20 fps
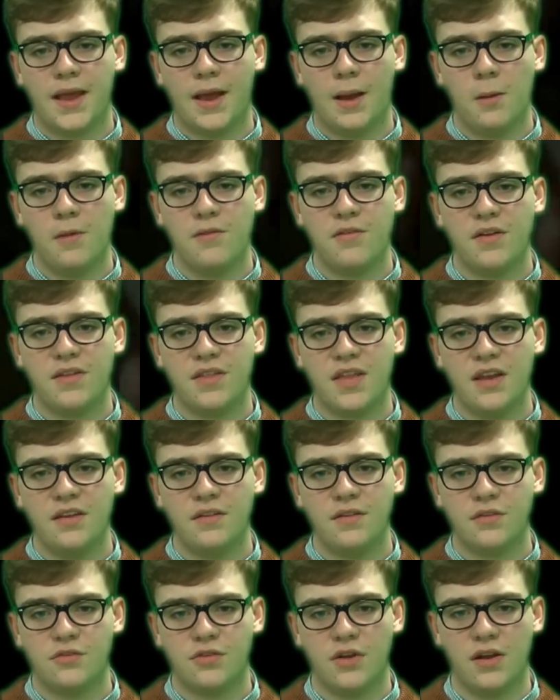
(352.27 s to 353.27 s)
However, at the
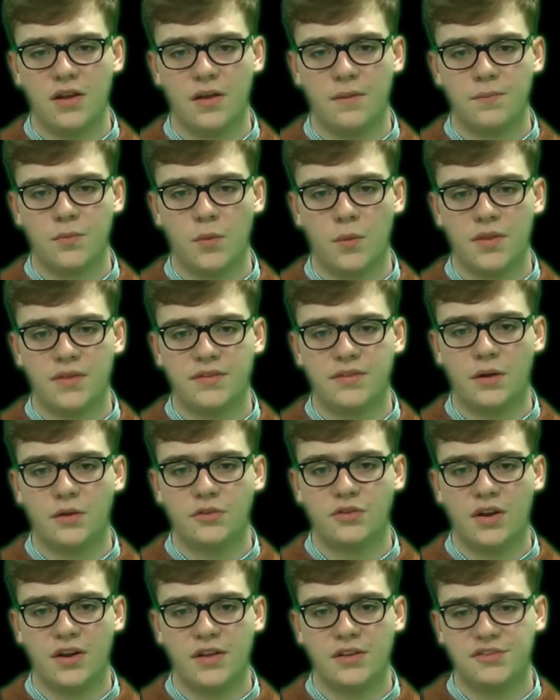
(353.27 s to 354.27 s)
end of the trailer, when the
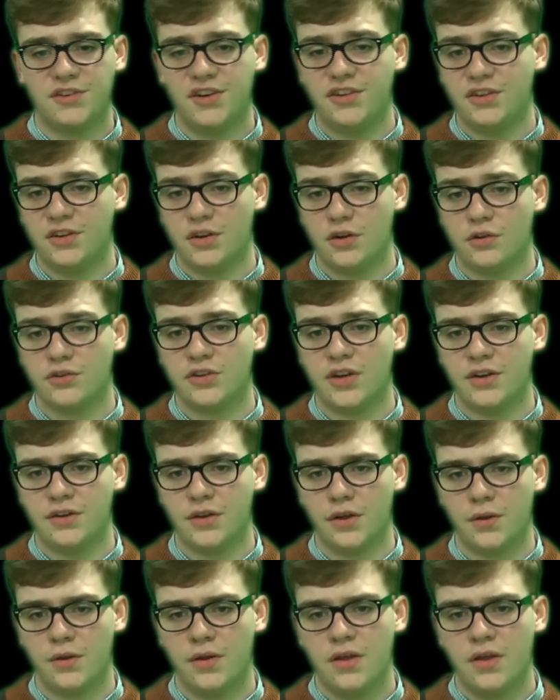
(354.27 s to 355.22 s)
soundtrack is reaching a crescendo,